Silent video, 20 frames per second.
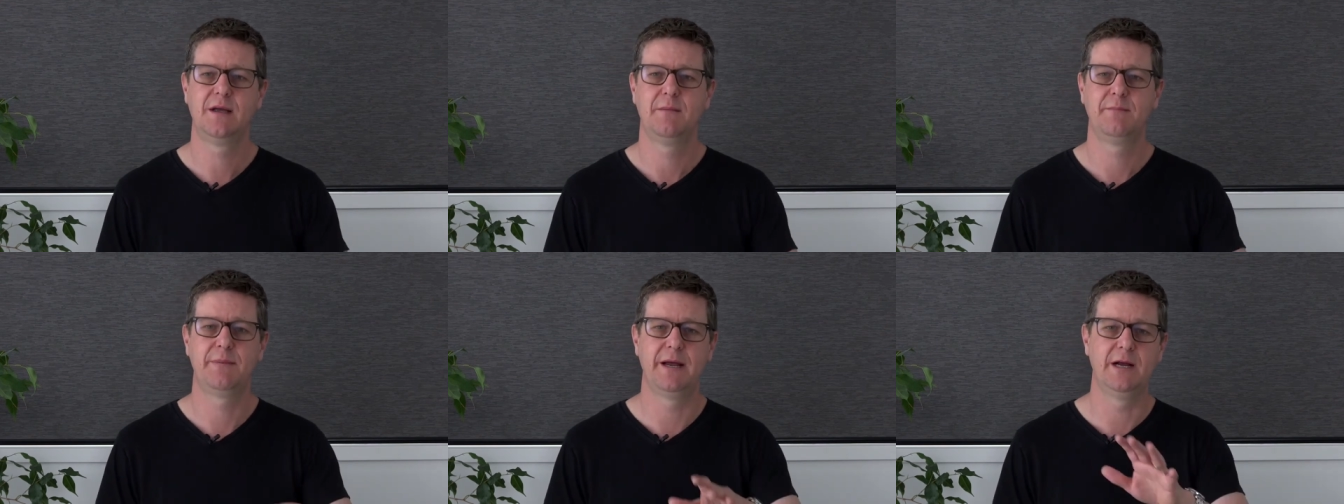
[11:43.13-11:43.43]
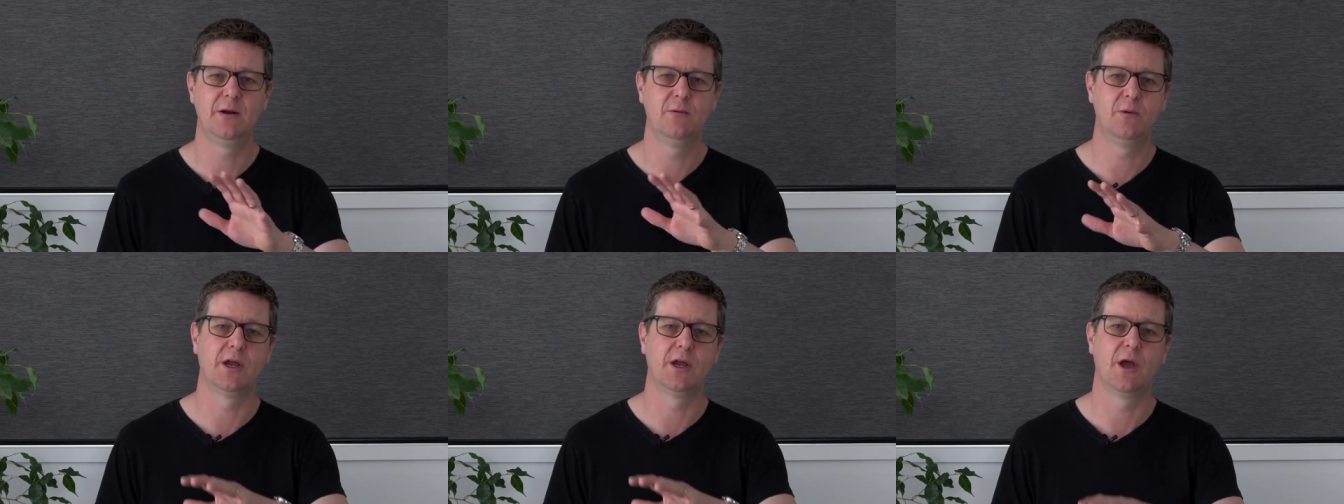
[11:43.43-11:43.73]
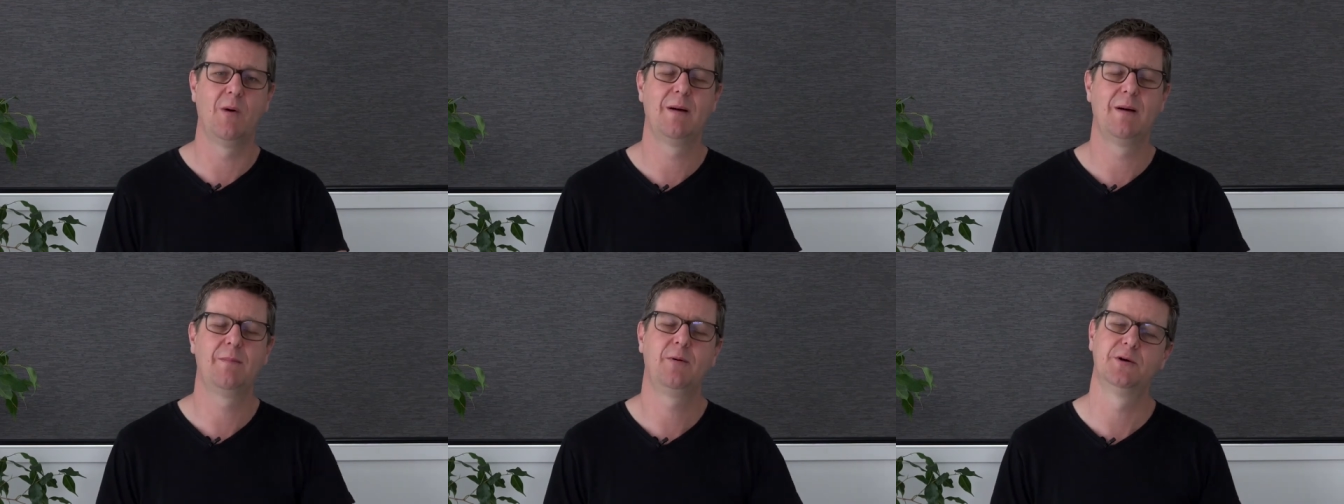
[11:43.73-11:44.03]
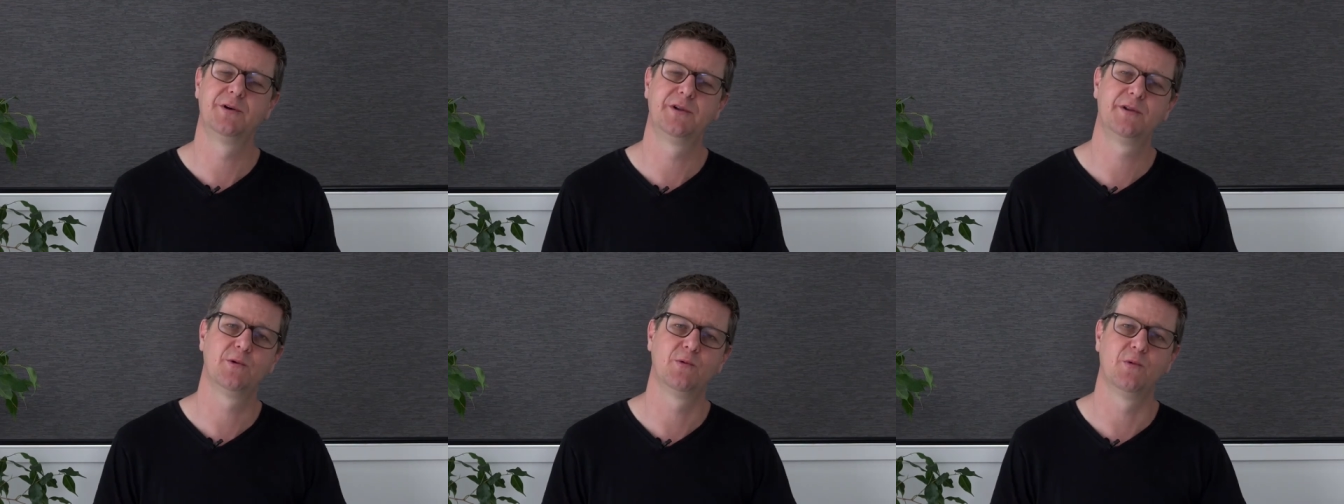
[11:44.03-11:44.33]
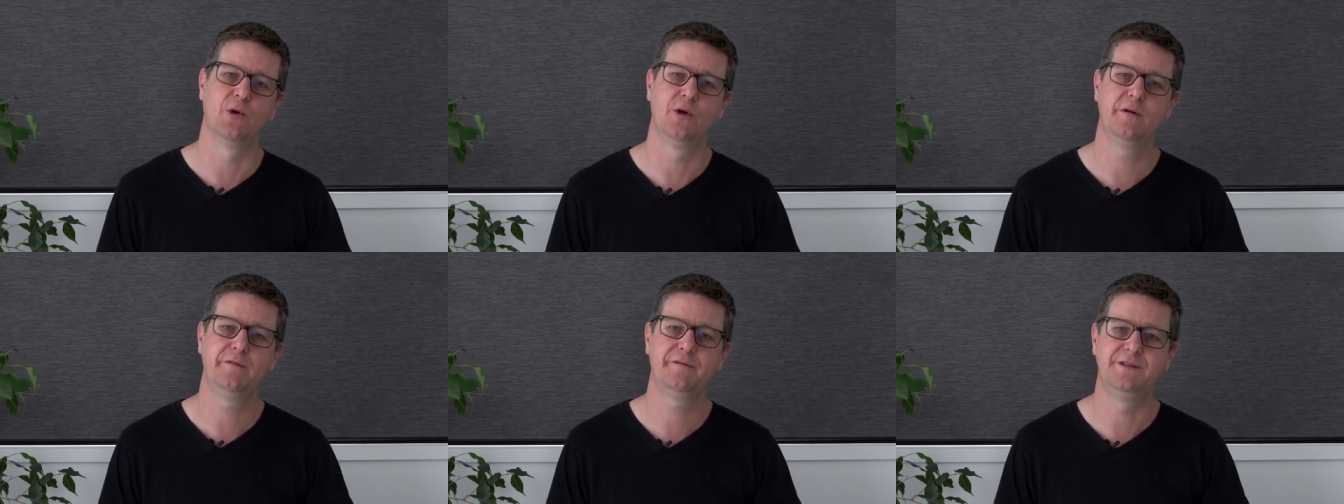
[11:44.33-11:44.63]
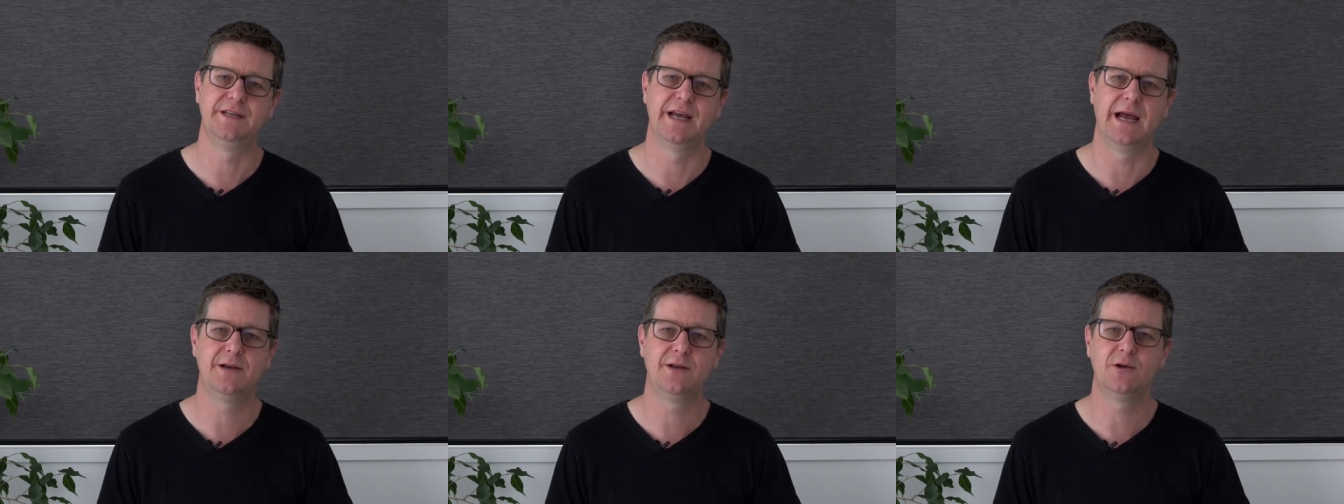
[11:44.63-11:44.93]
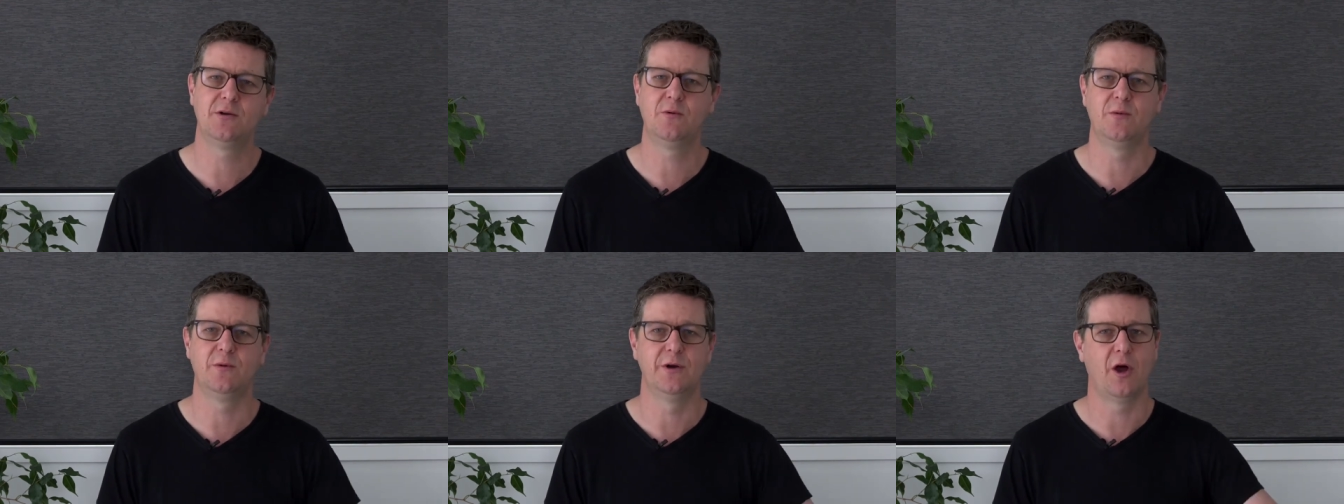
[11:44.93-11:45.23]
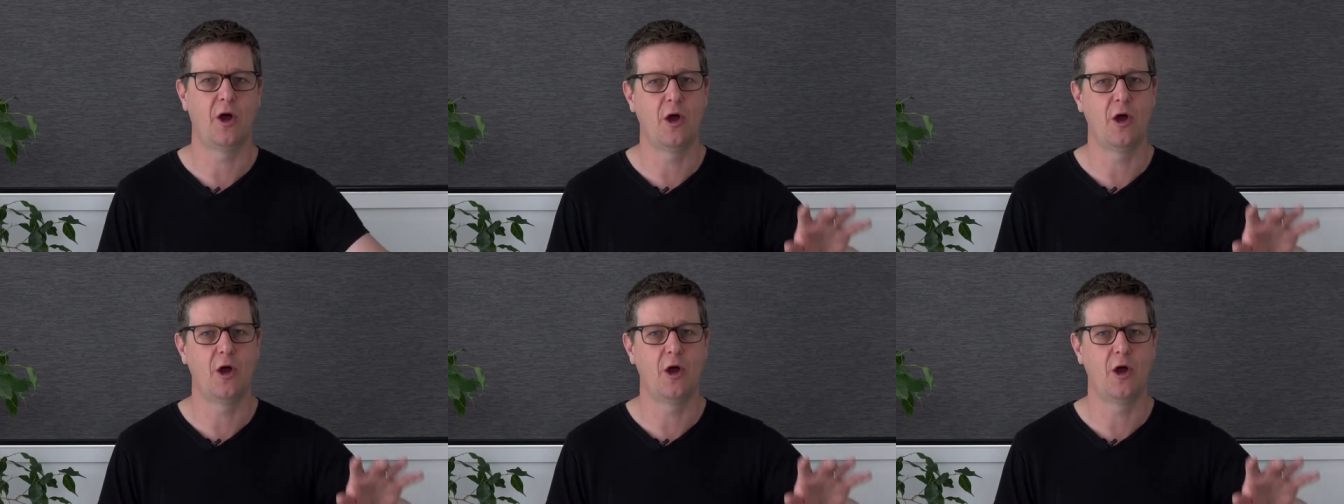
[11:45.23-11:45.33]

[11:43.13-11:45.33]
Peter would go up onto the roof, Daniel would